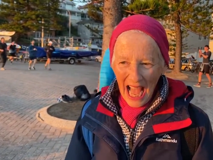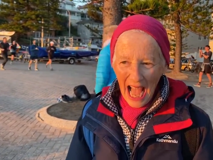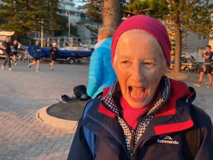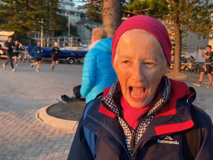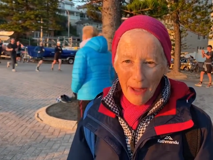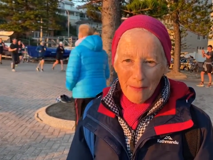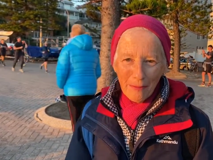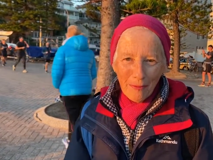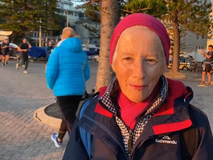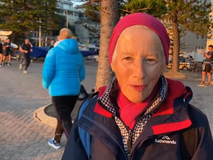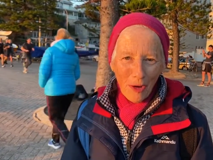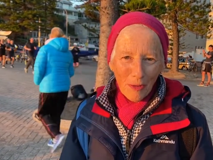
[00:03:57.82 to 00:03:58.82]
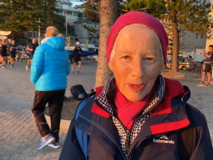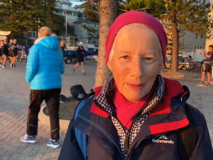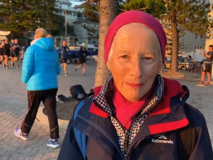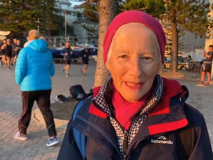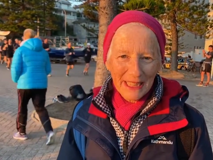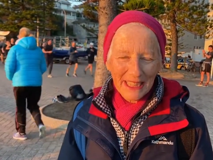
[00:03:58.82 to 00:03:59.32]
I'm following
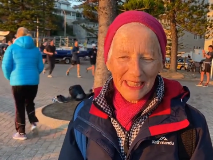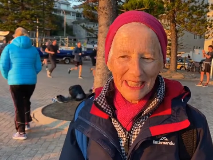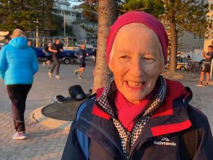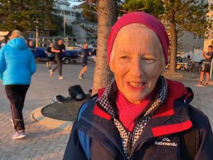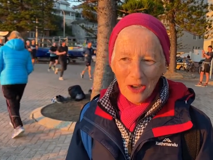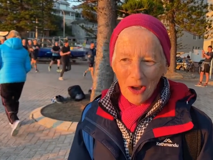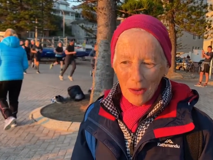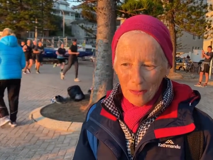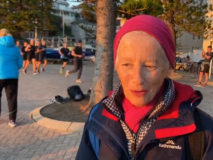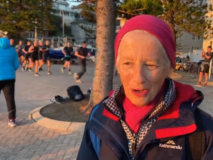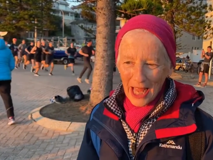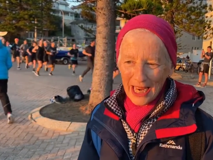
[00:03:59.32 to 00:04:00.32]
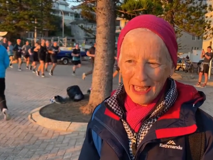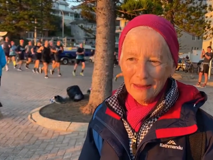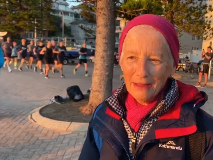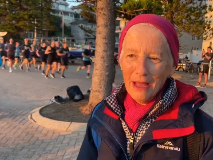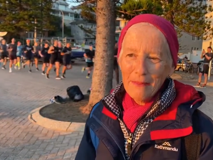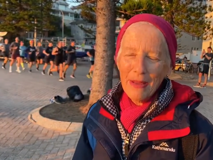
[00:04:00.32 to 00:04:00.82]
Peter's example and
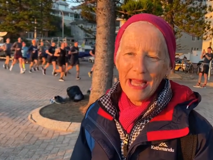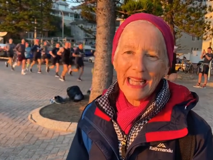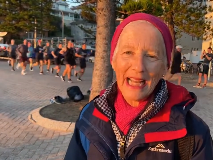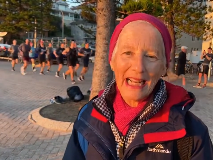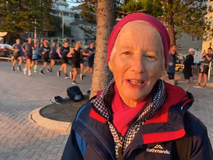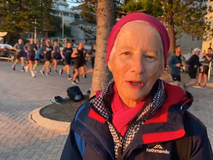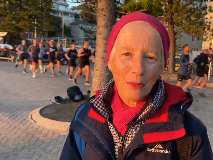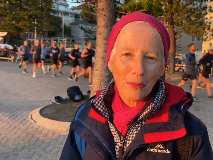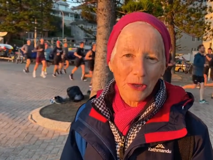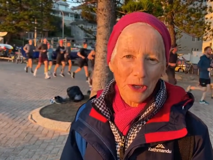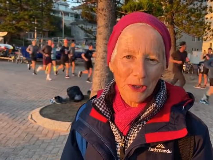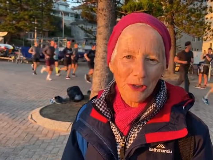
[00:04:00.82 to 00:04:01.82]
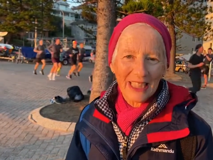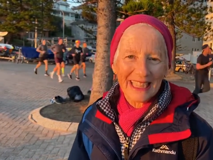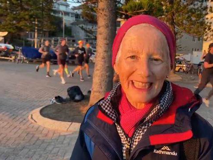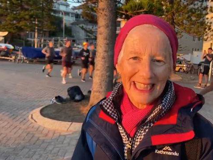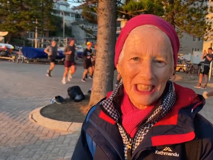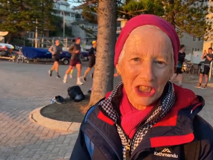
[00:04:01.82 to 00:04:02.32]
making a little
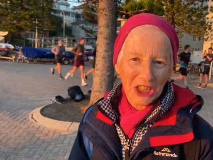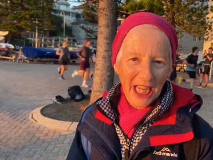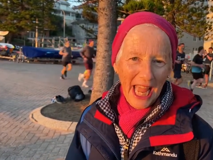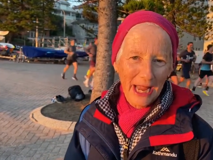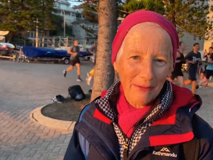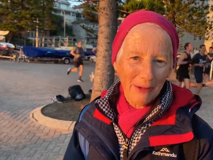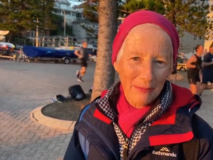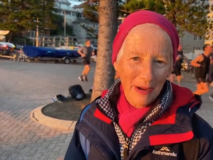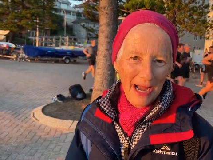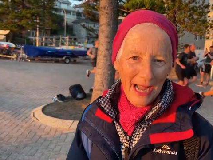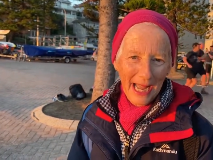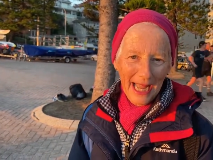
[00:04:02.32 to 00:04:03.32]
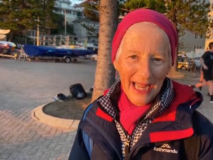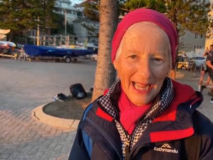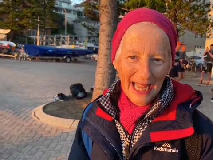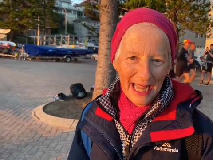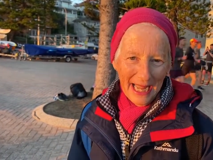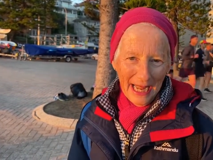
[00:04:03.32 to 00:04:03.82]
progress each day with my
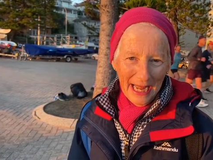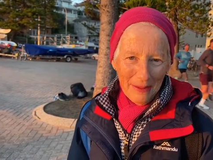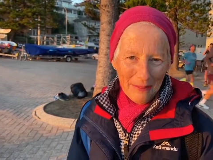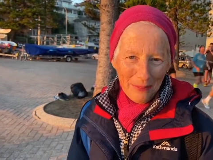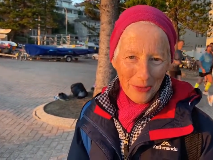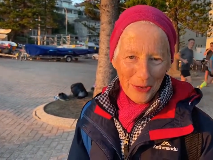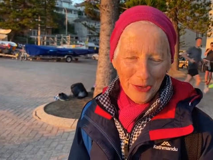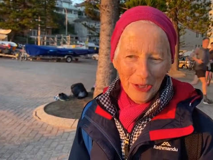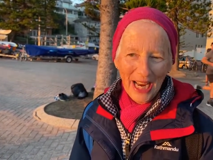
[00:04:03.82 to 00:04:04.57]
broken